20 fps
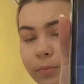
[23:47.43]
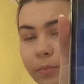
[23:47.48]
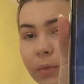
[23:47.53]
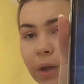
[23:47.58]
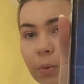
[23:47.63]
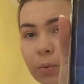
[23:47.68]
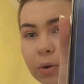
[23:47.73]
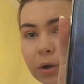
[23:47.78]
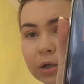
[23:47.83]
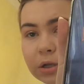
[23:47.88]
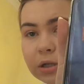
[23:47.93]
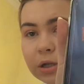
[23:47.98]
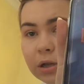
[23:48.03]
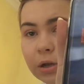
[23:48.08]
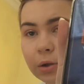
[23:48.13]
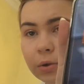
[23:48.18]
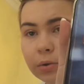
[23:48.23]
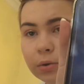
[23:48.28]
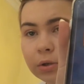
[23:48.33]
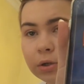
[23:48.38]
and once it
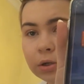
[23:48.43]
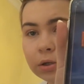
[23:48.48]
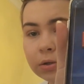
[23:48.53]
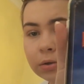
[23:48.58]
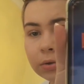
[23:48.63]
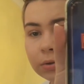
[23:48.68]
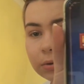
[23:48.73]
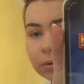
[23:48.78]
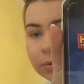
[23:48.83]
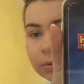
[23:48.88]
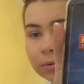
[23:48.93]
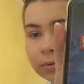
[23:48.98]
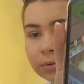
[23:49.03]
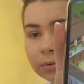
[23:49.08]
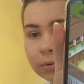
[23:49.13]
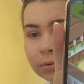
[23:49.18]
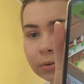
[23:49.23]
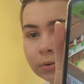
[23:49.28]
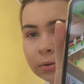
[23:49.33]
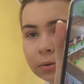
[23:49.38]
loads,
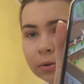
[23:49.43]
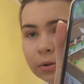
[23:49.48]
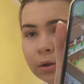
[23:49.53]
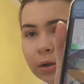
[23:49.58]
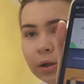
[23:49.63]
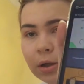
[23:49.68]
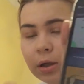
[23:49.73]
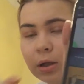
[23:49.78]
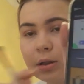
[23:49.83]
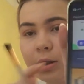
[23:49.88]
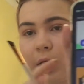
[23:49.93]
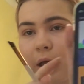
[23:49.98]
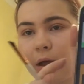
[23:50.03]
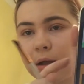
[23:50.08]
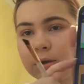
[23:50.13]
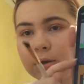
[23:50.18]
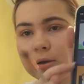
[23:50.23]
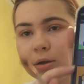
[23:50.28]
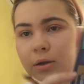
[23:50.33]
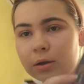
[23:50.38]
and
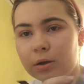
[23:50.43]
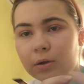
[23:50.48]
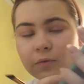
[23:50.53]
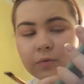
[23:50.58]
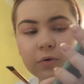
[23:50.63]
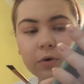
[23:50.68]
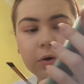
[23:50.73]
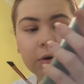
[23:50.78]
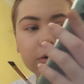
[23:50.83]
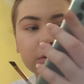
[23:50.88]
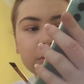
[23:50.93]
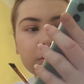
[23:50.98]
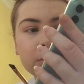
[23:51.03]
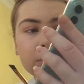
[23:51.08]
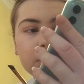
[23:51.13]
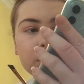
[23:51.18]
that, and I've got